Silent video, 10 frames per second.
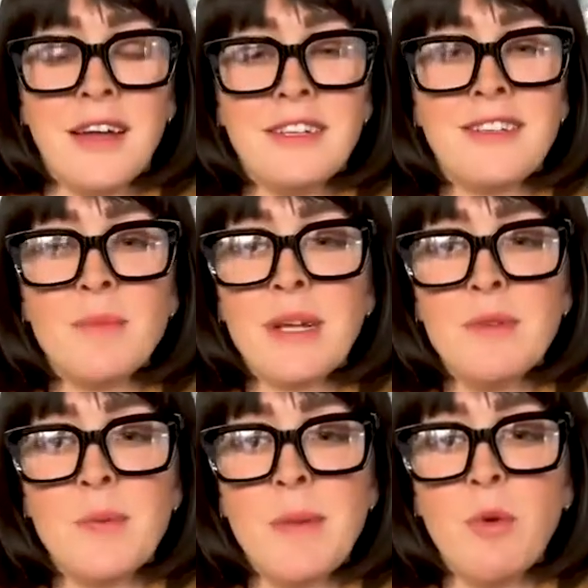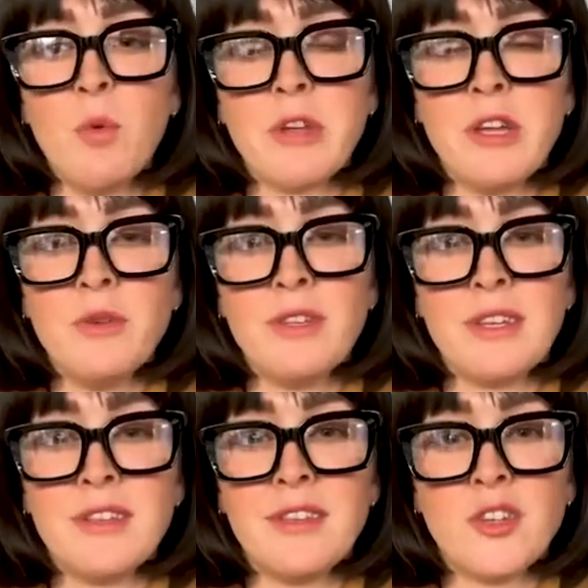Sometimes people will use
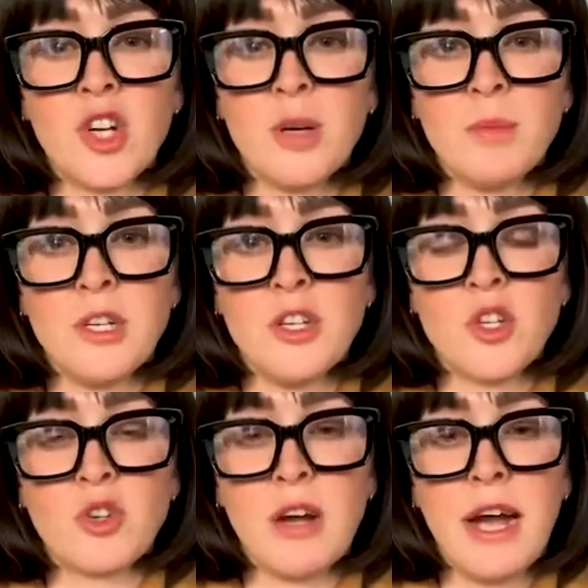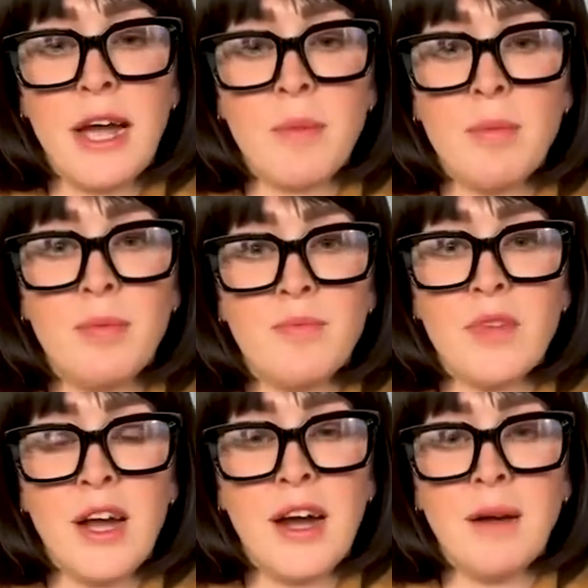this term to describe
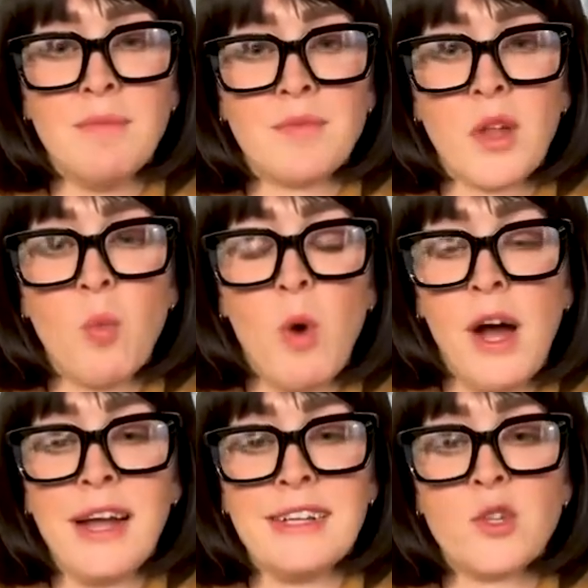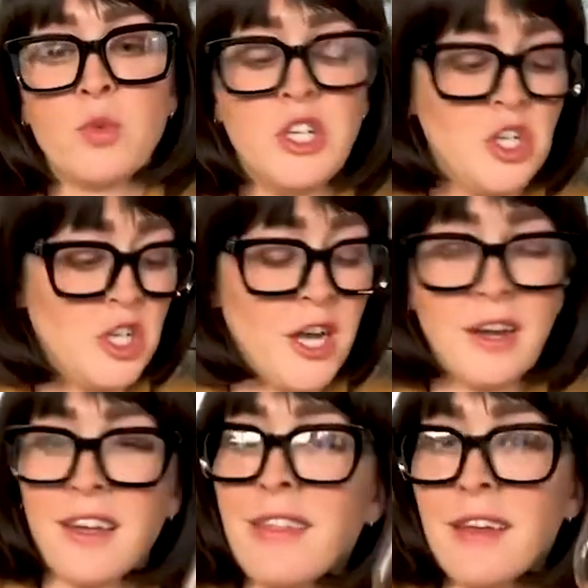wines, which
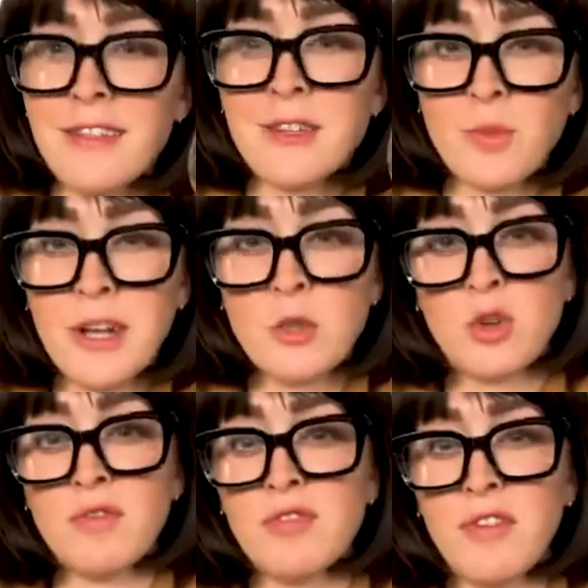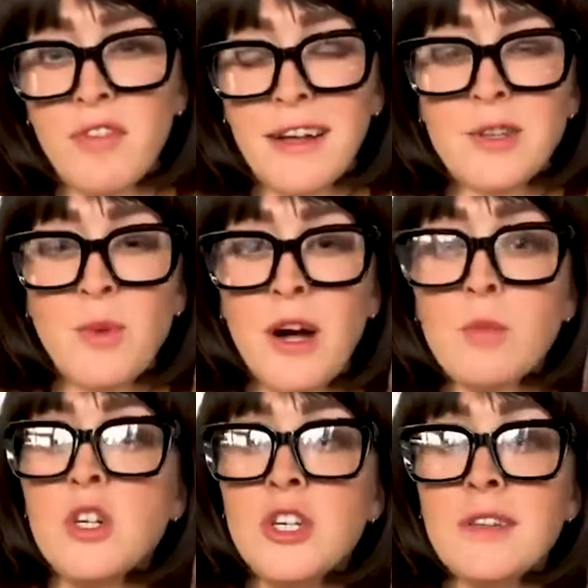I think this wine sort of reflects well,
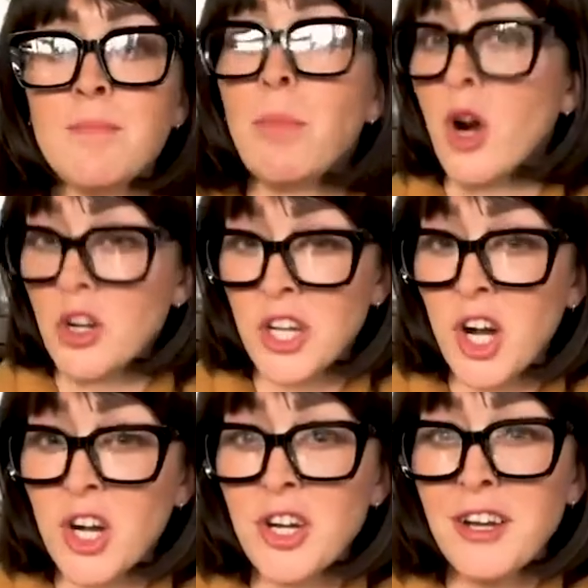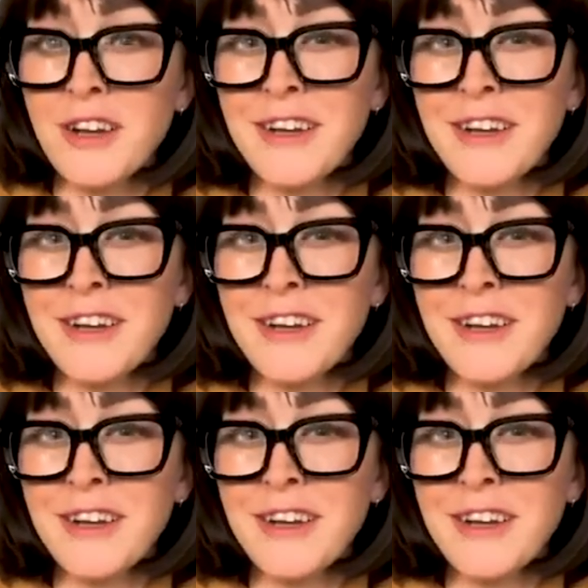which is barnyard,